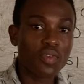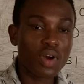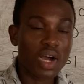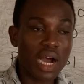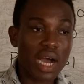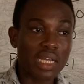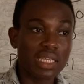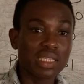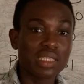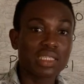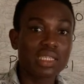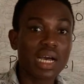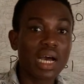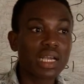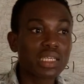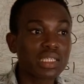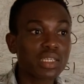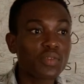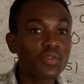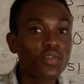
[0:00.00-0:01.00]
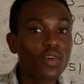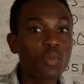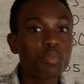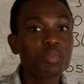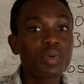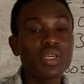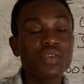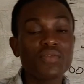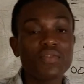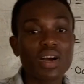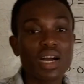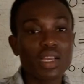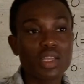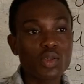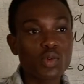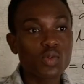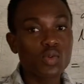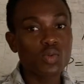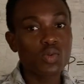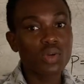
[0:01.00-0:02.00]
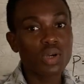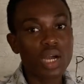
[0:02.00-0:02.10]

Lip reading: our discussion for p-value